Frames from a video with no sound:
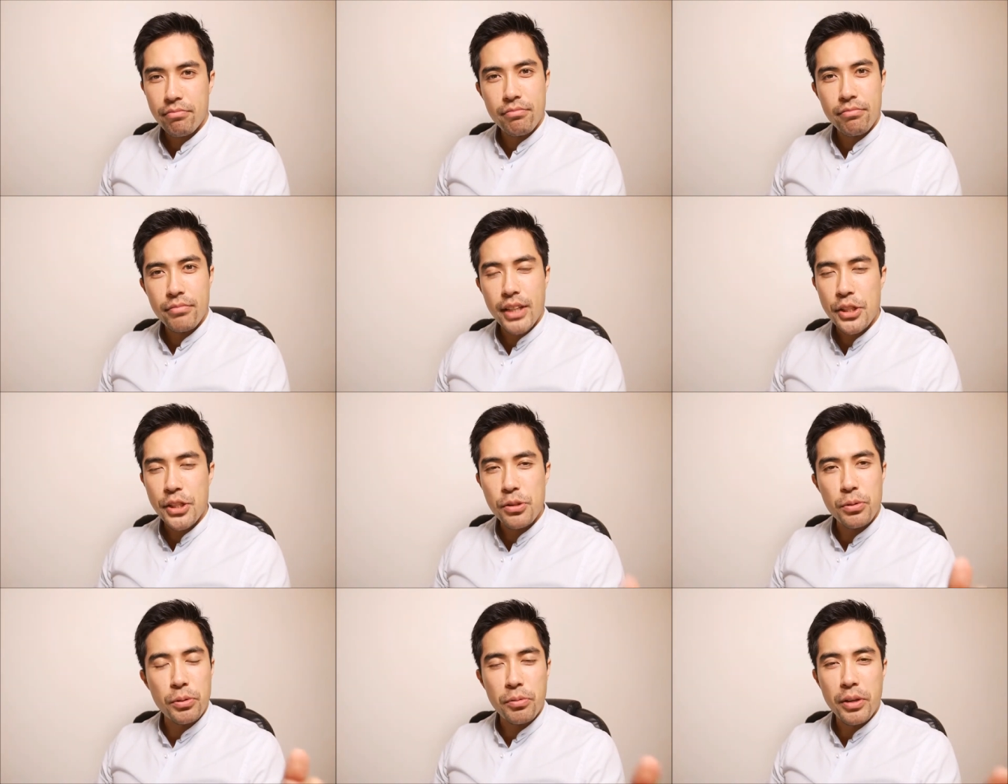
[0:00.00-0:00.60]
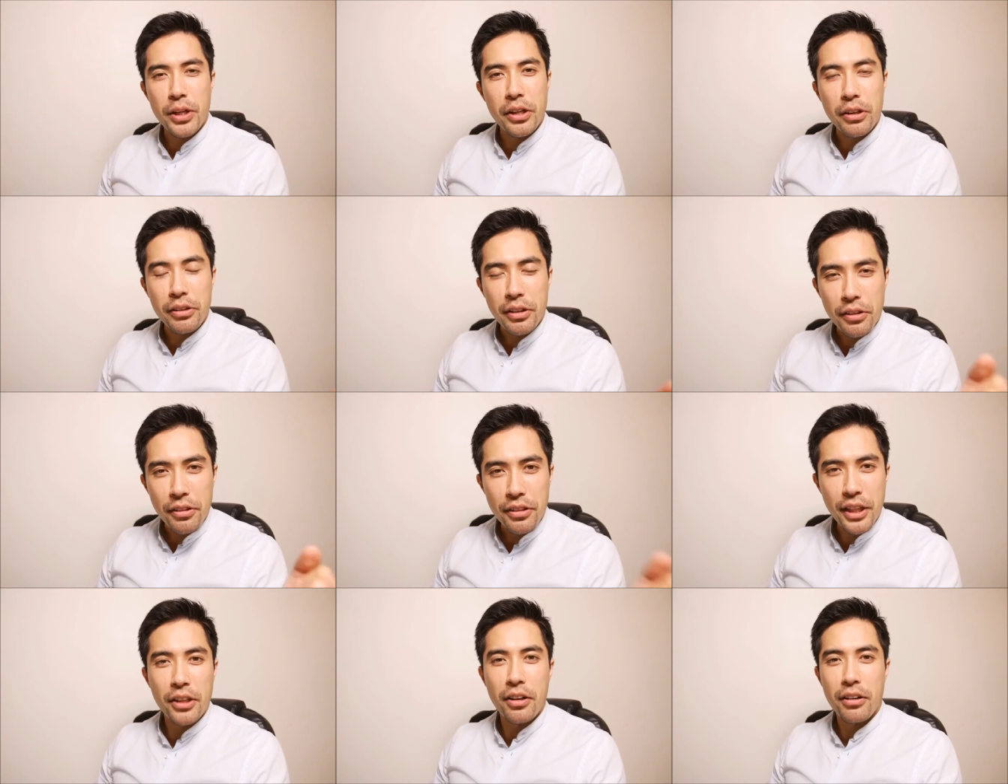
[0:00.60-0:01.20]
that's all the one I can
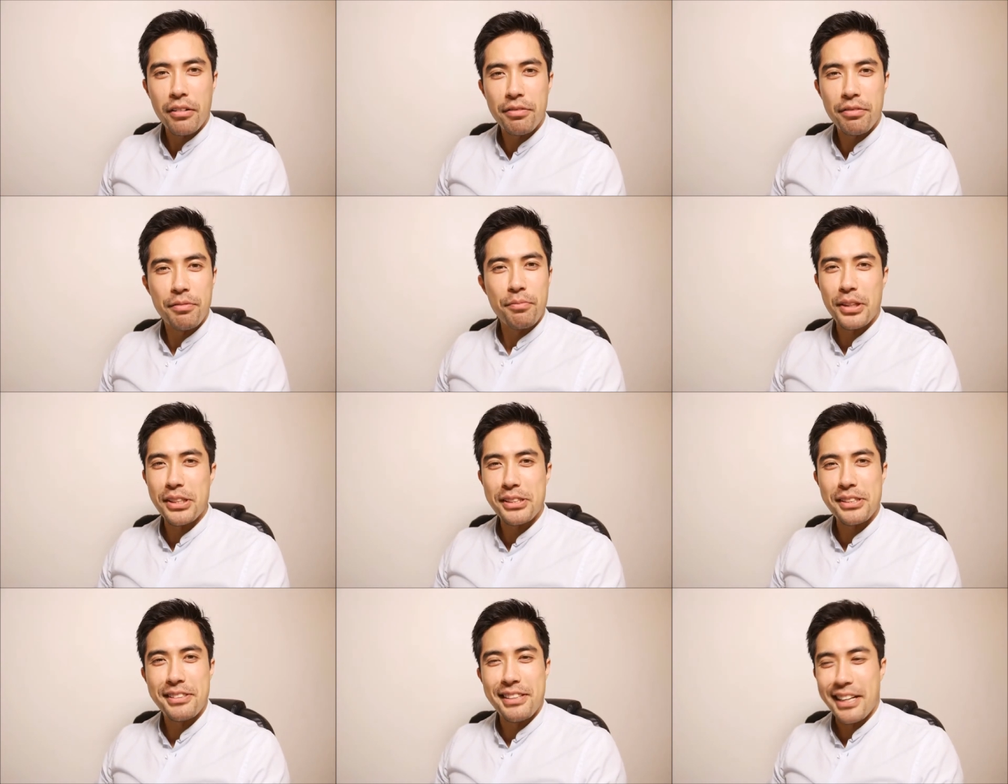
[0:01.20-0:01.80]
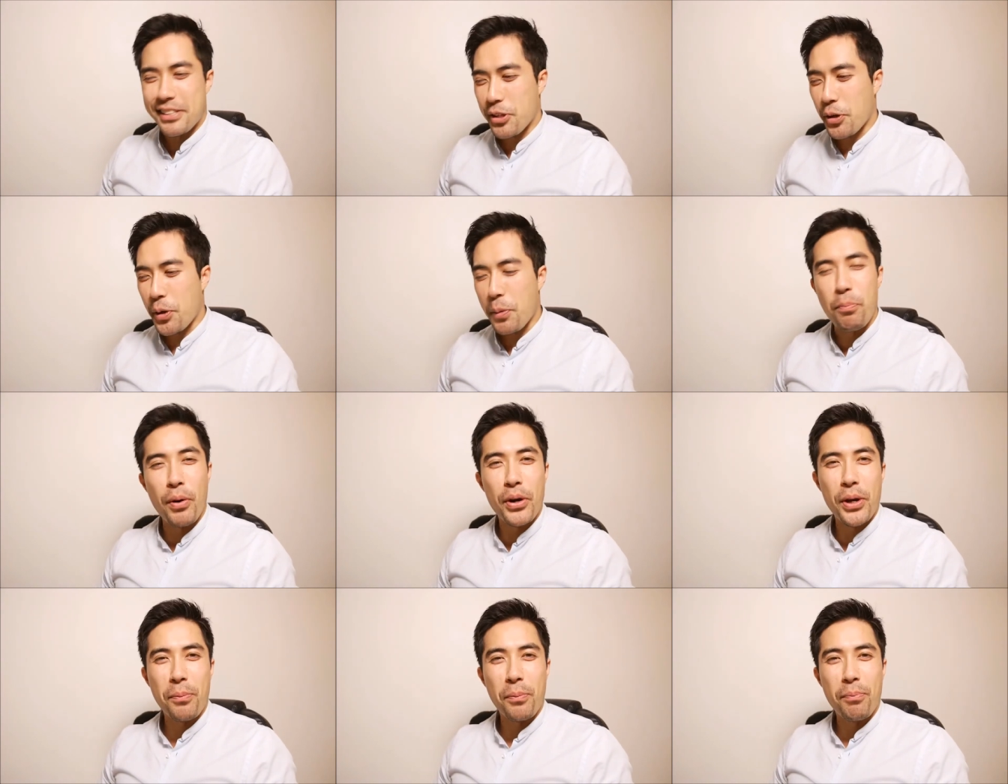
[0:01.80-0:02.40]
think of because that's the only
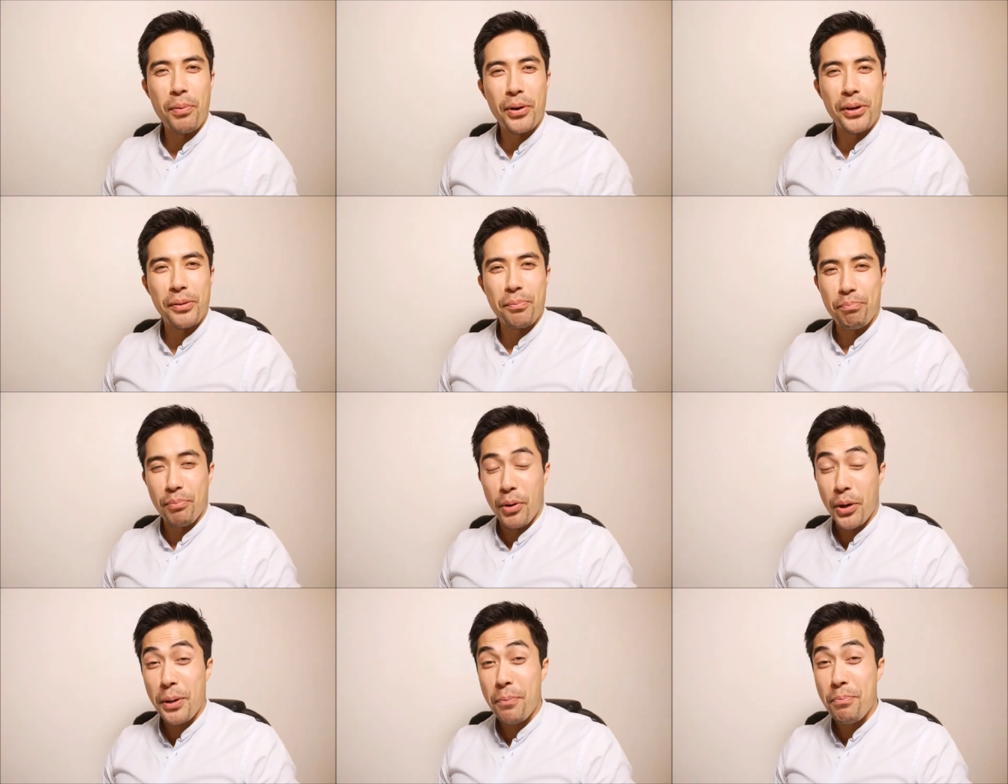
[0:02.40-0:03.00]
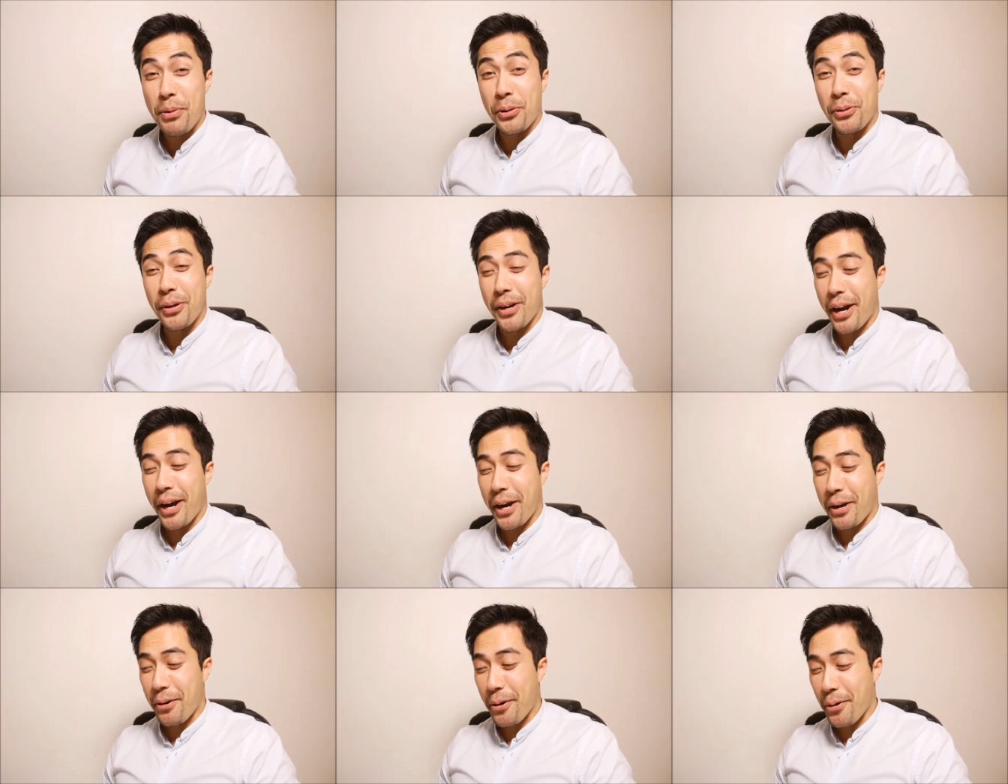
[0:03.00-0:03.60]
body, body bodybuilder
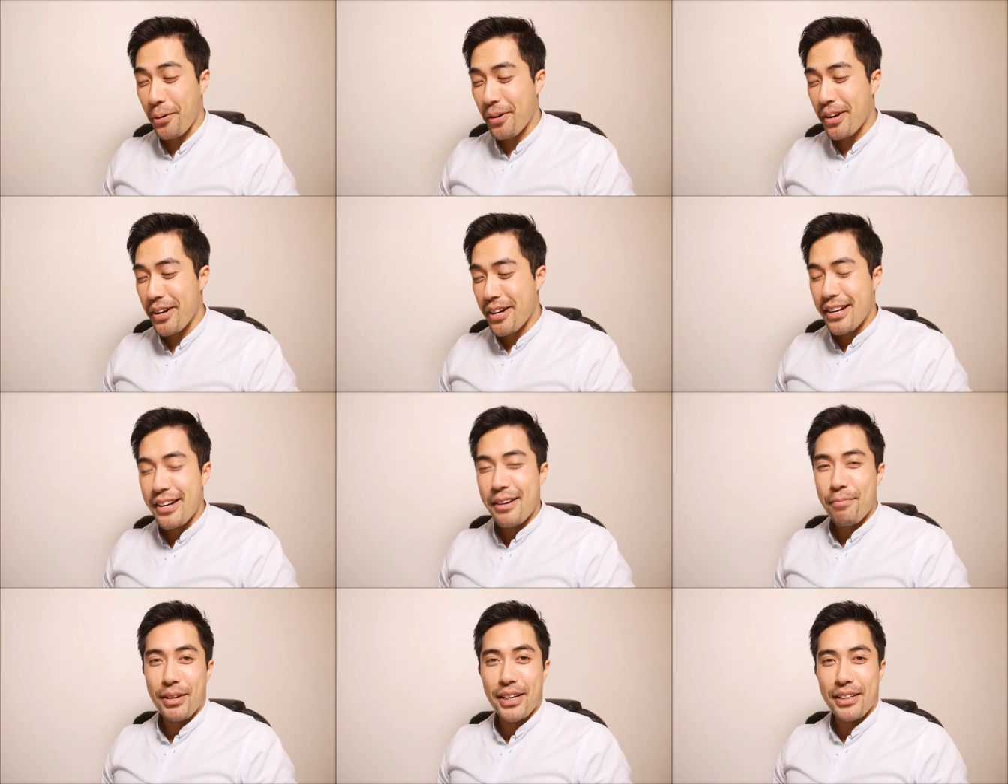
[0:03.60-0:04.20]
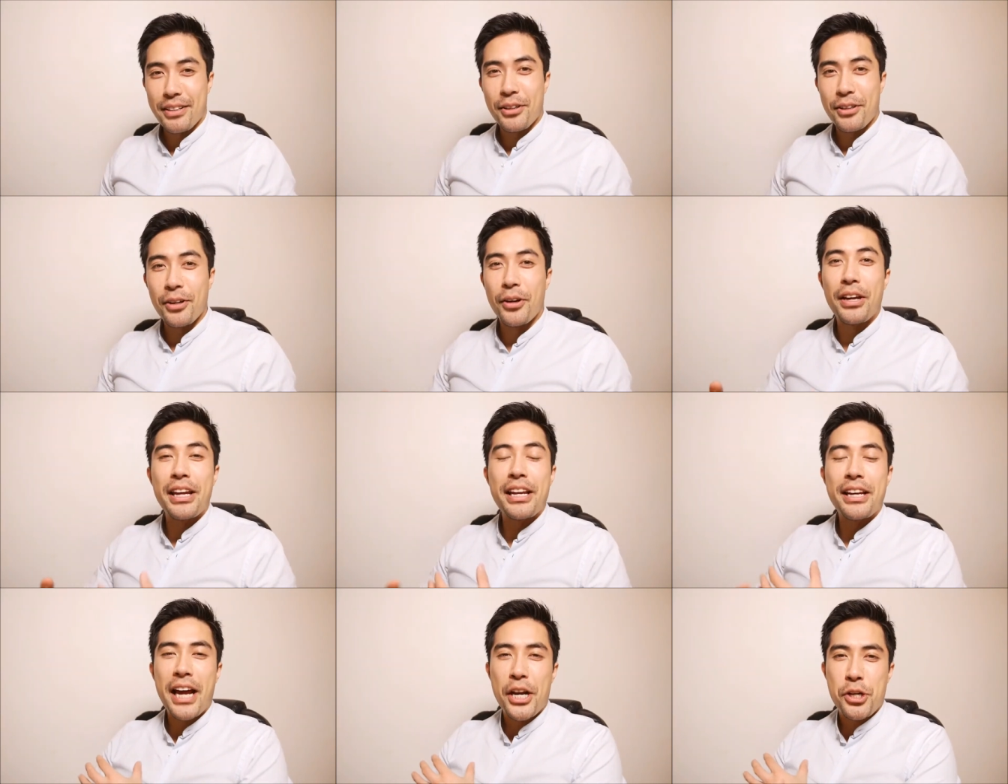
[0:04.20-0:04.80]
I know. But you know,
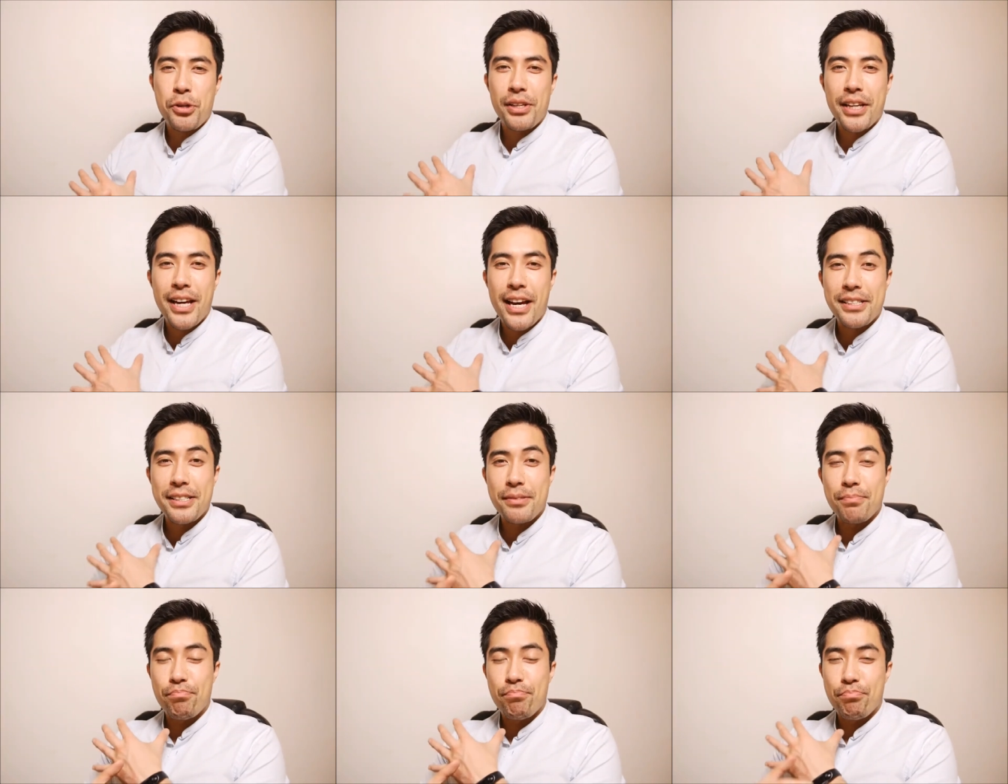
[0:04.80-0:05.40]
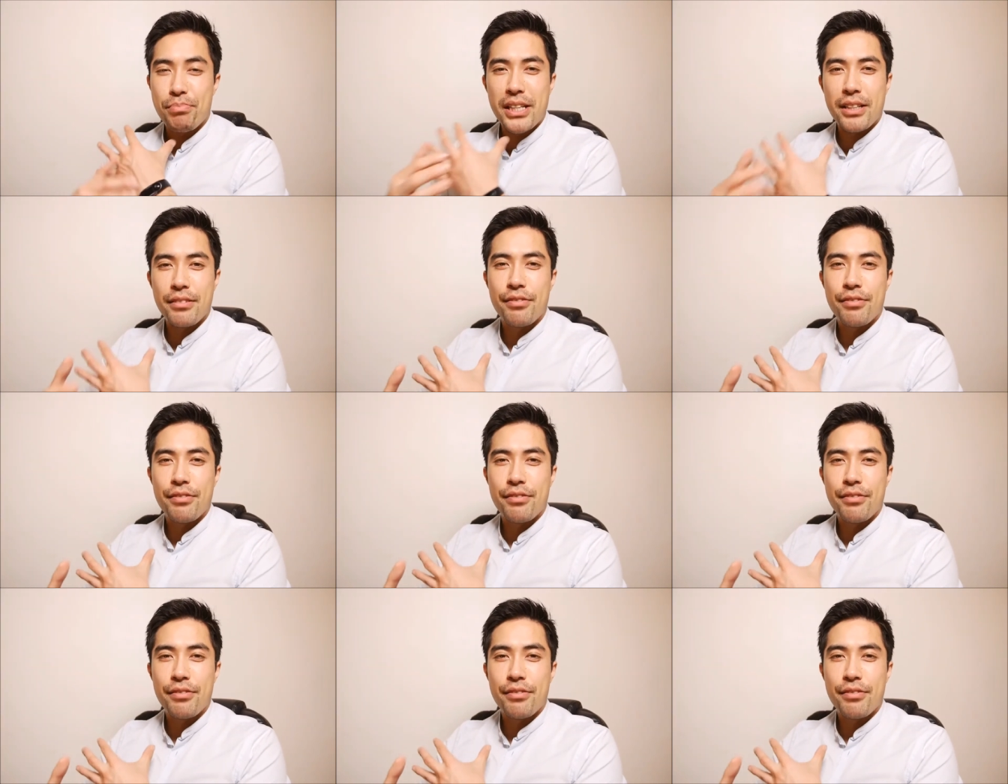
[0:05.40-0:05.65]
he naturally has a bigger